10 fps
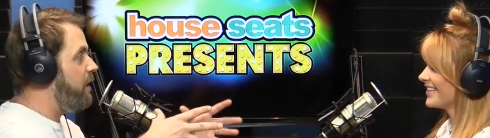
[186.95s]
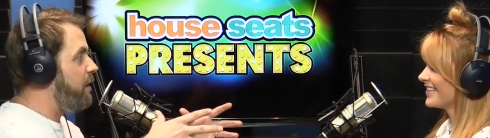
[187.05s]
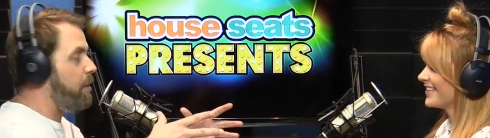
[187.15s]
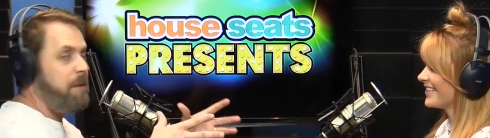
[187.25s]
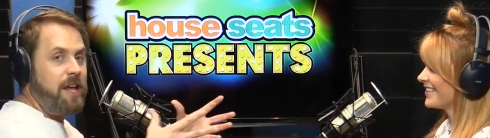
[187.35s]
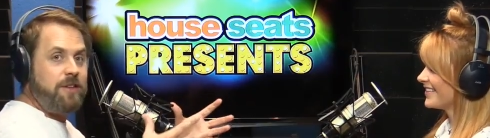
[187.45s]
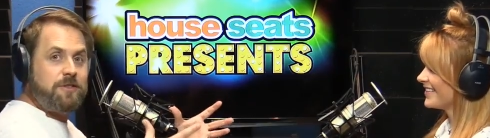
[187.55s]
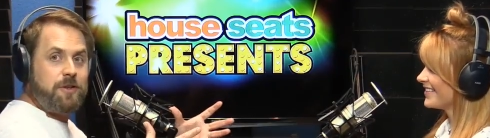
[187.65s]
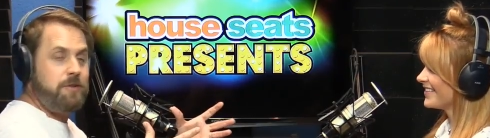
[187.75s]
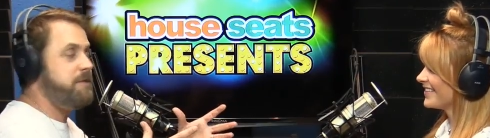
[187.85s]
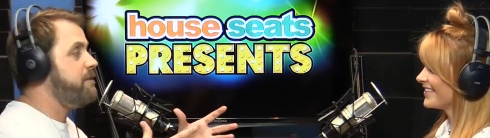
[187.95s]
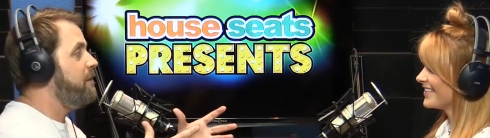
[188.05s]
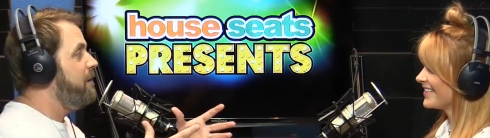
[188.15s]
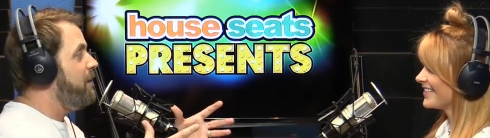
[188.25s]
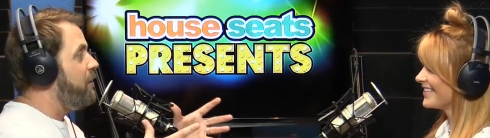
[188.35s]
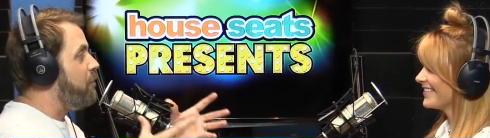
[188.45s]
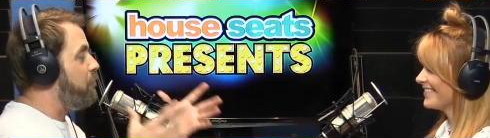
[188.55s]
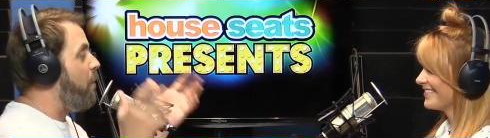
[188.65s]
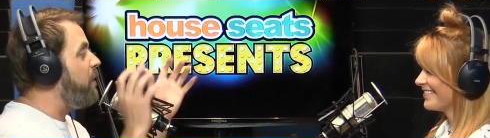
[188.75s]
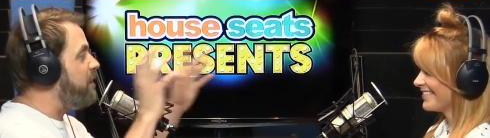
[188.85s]
Speaker 1: their bathing suits,
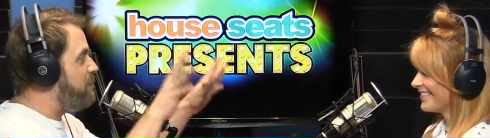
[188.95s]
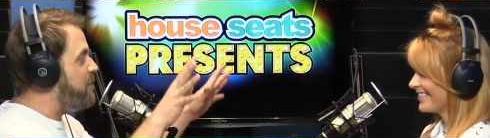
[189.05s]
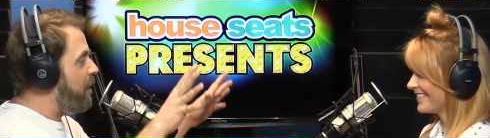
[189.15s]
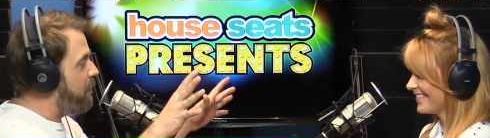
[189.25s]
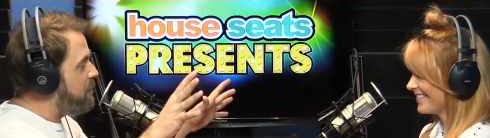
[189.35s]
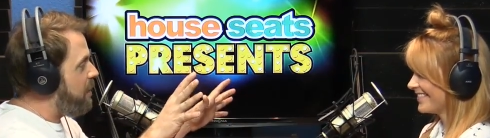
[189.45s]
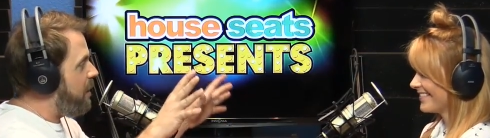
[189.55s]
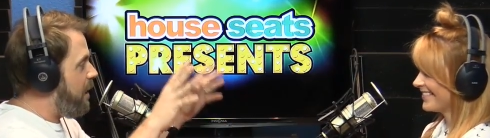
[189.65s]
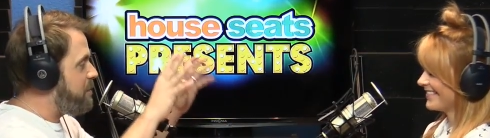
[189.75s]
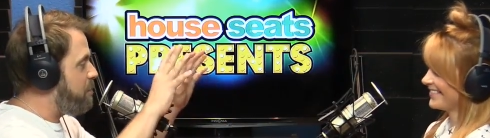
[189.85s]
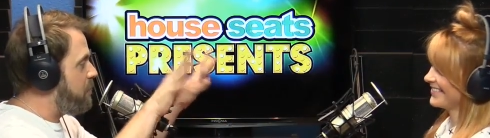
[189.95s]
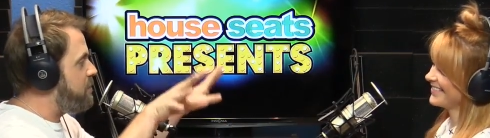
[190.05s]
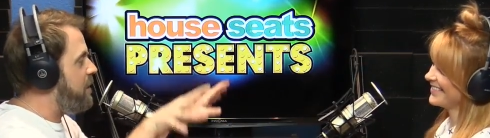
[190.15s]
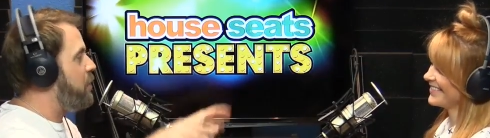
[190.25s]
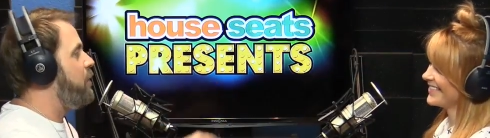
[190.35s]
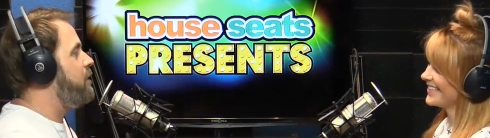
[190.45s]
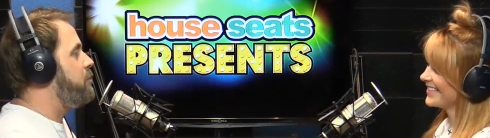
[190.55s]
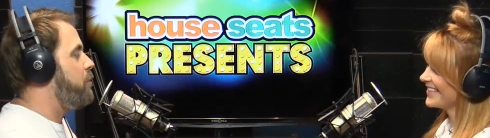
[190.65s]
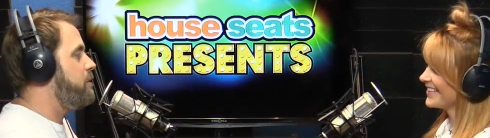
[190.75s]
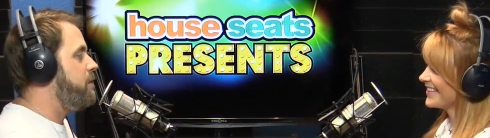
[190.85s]
throwing themselves uh, as much as they could
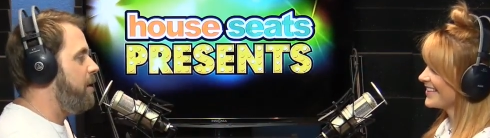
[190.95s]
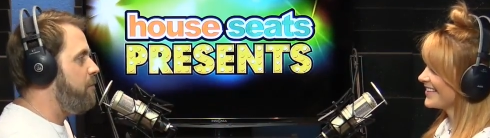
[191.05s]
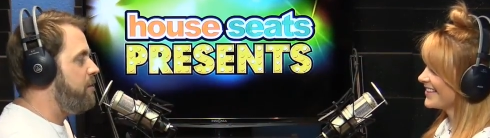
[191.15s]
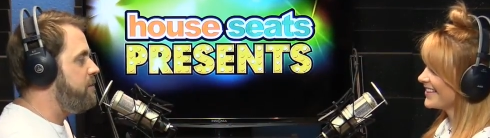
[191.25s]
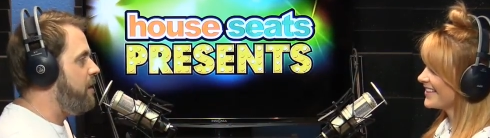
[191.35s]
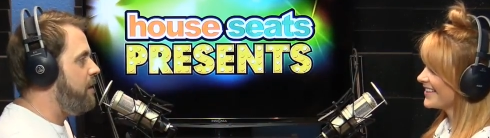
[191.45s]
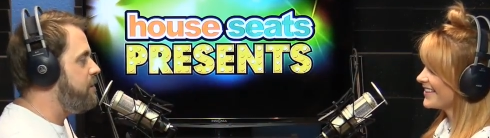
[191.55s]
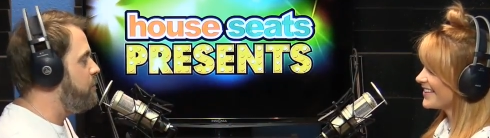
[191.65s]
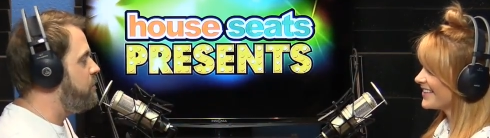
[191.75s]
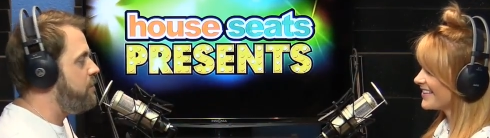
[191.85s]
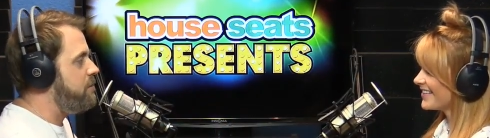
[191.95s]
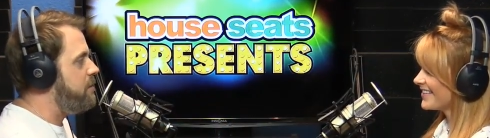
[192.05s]
towards them on stage. It was just